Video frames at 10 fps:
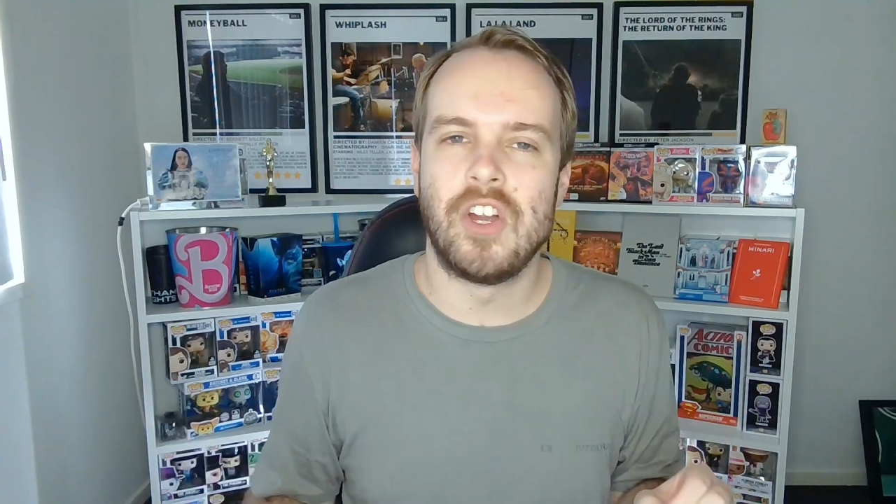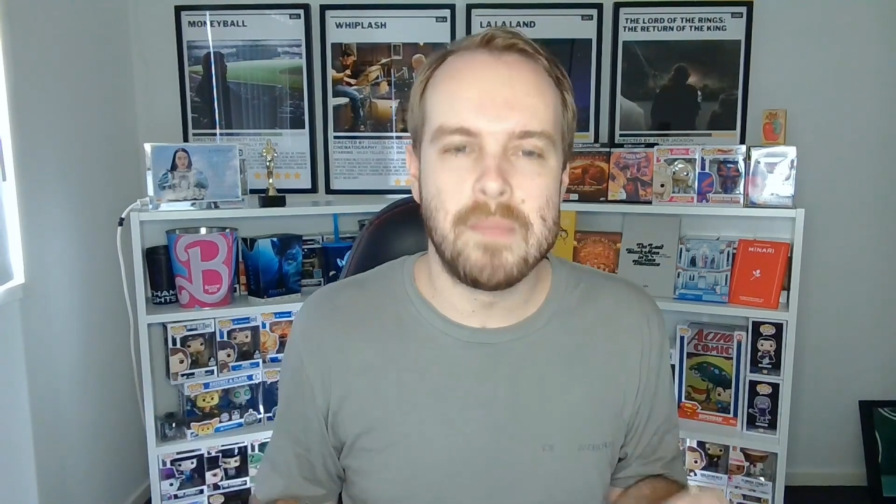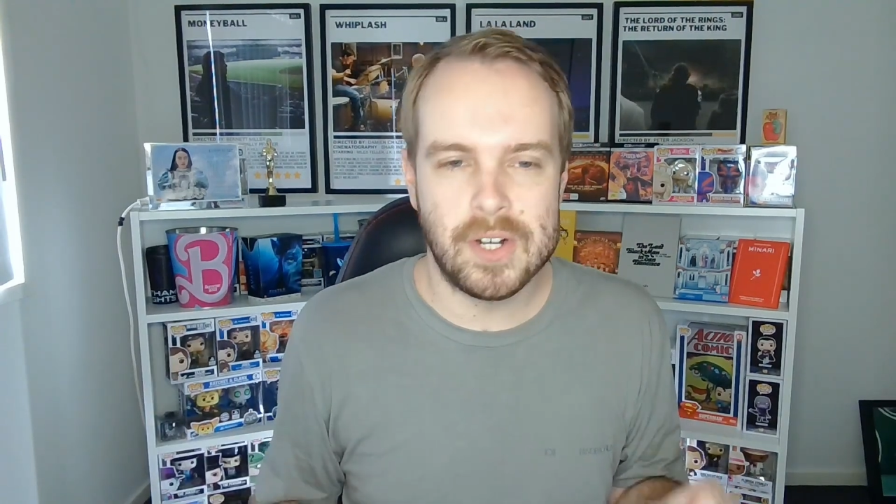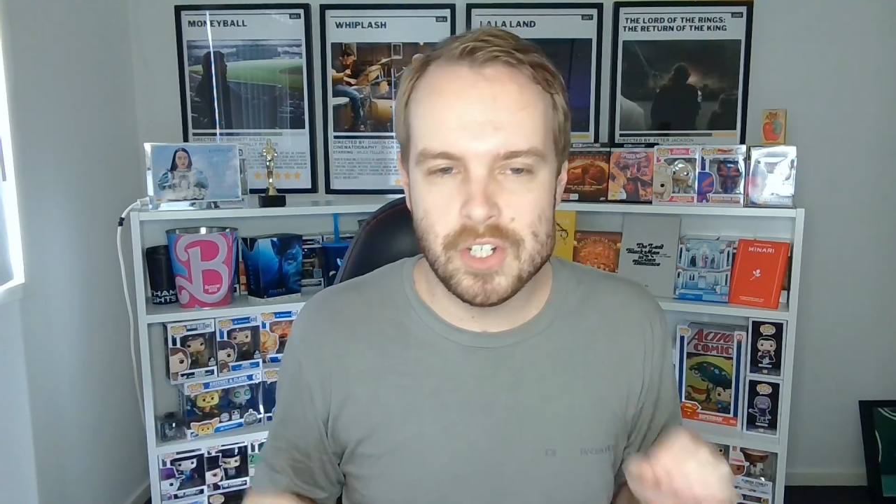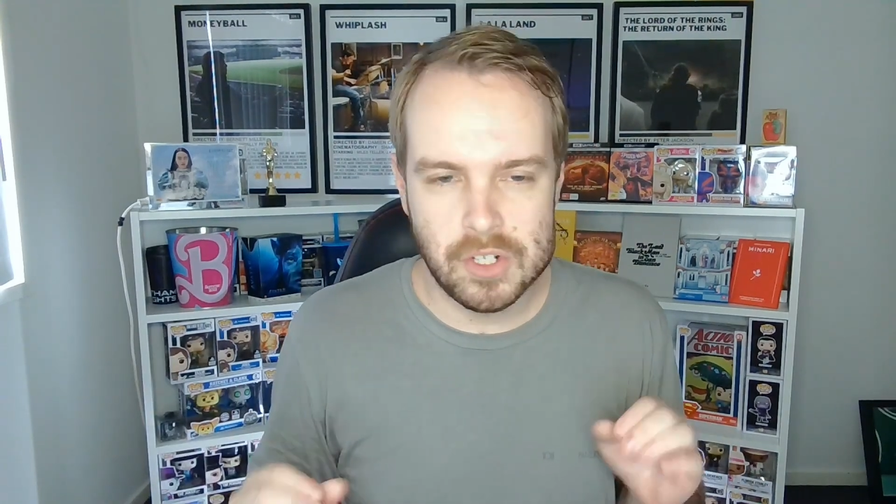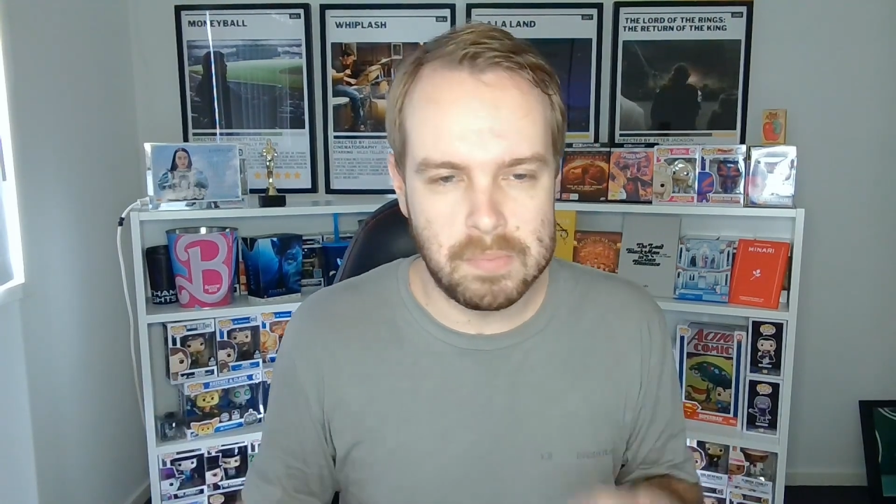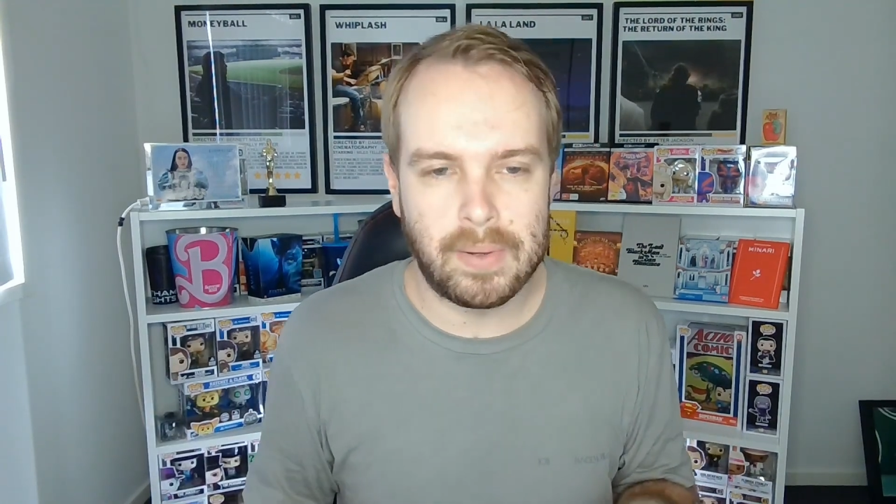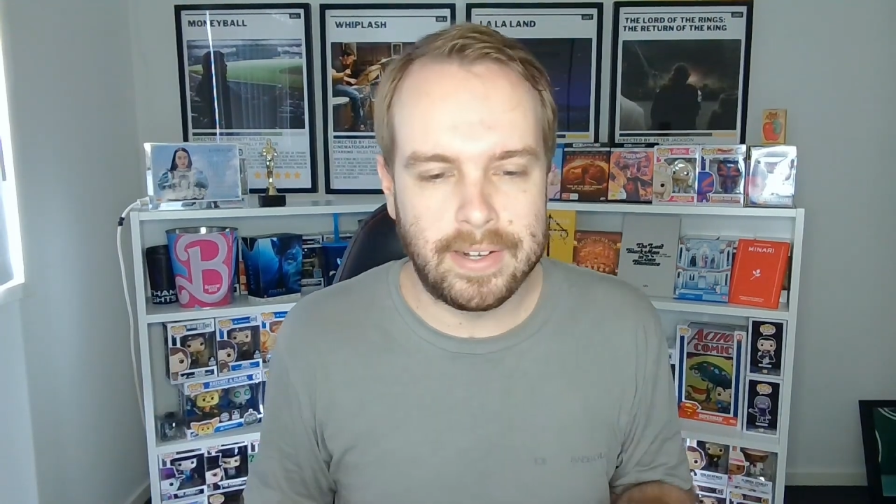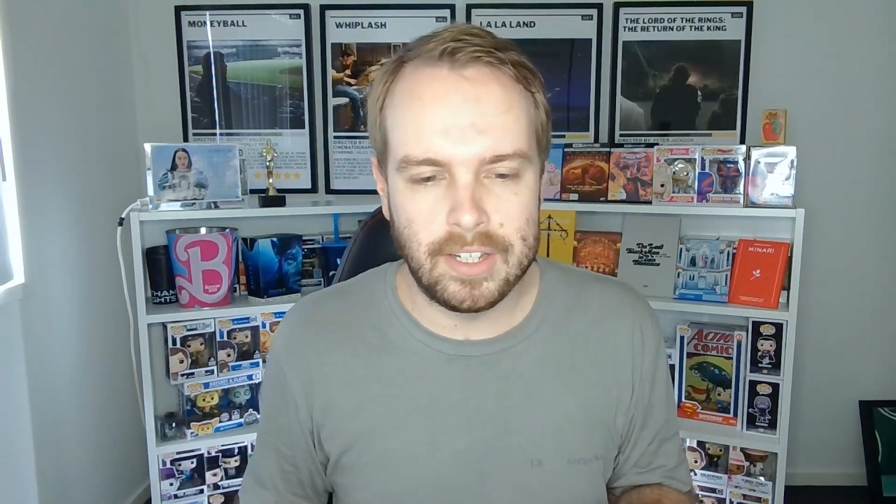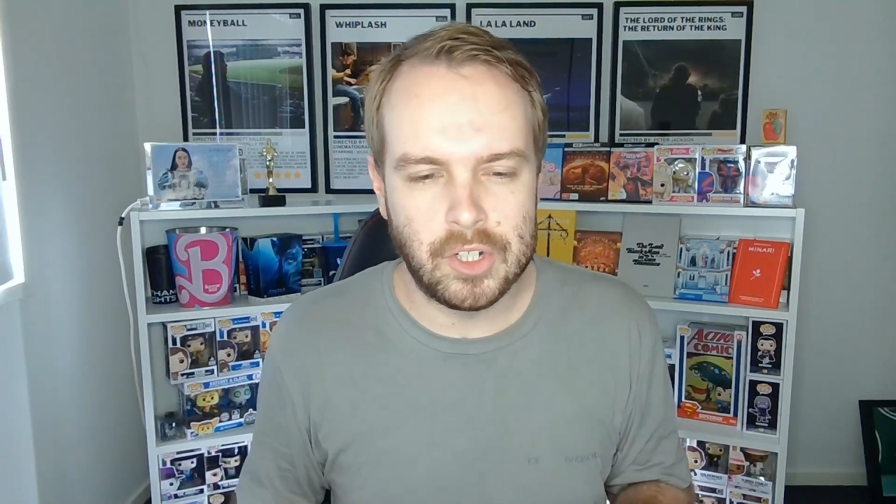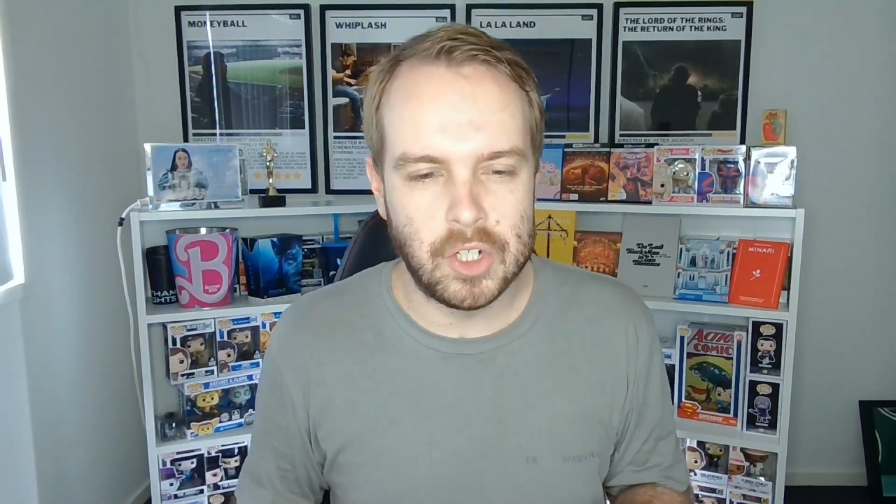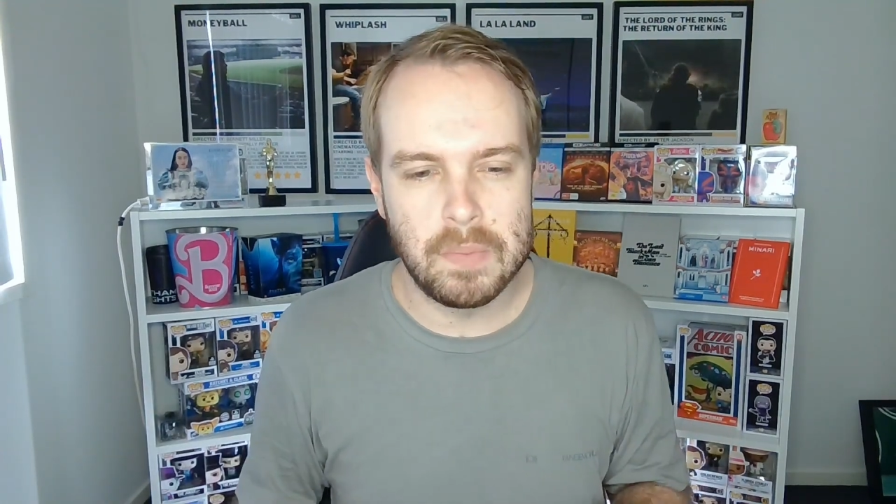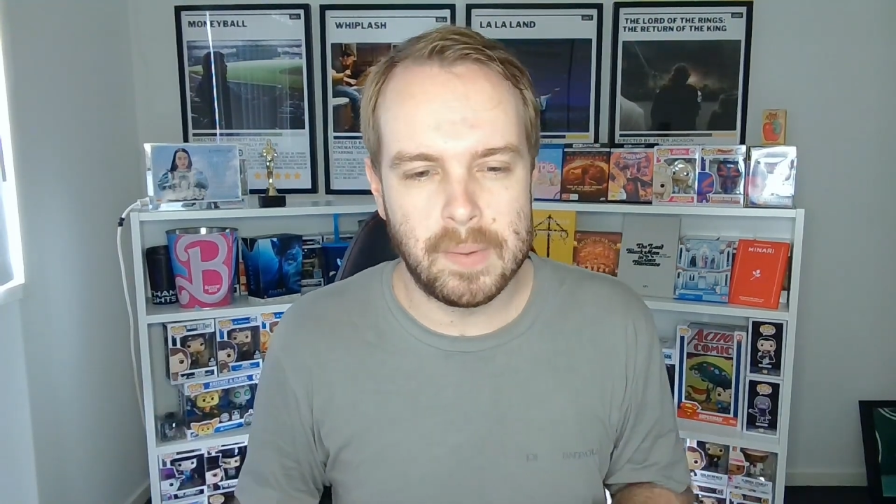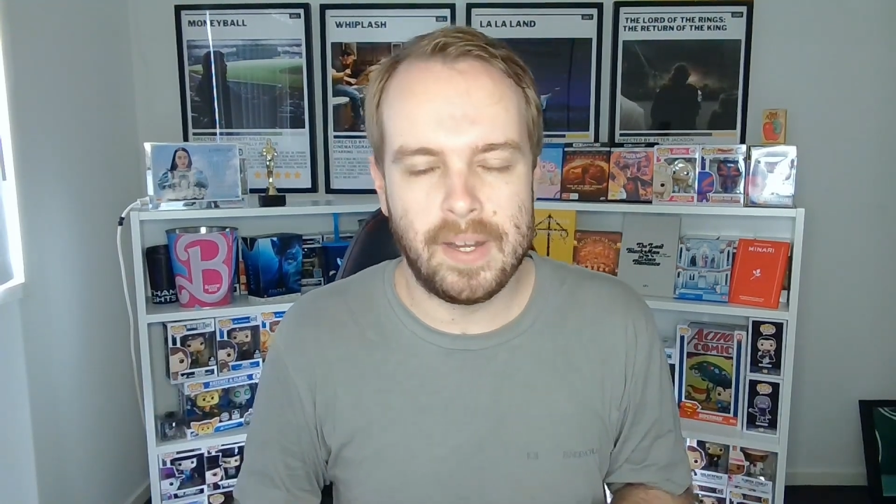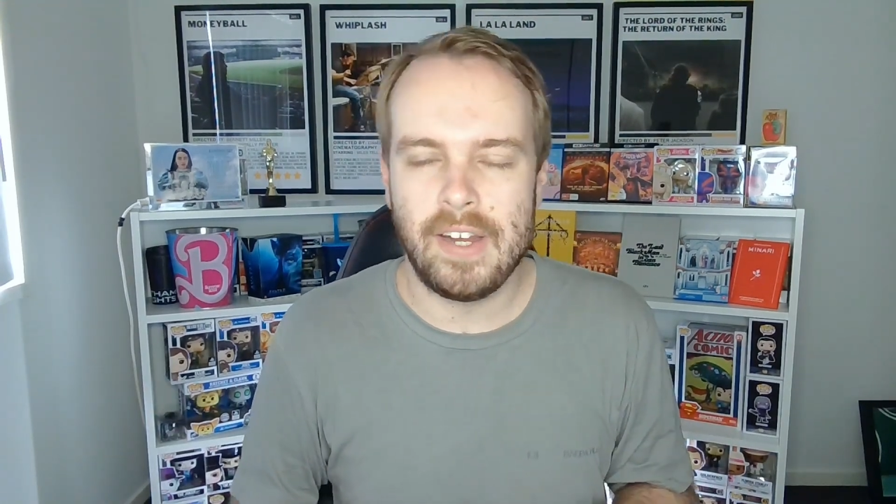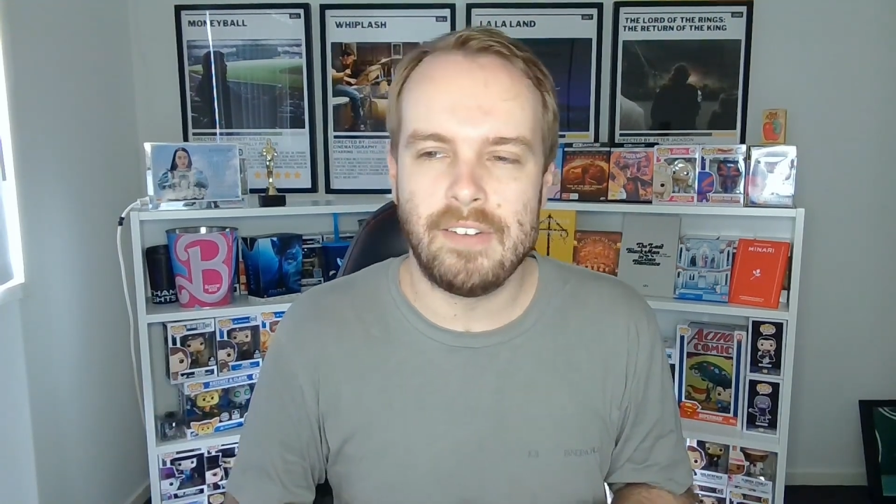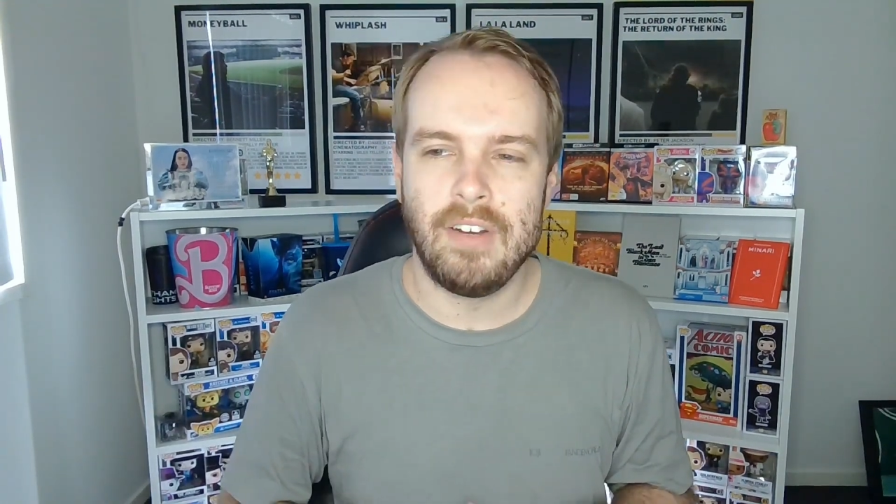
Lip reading: much on Bradley Cooper, and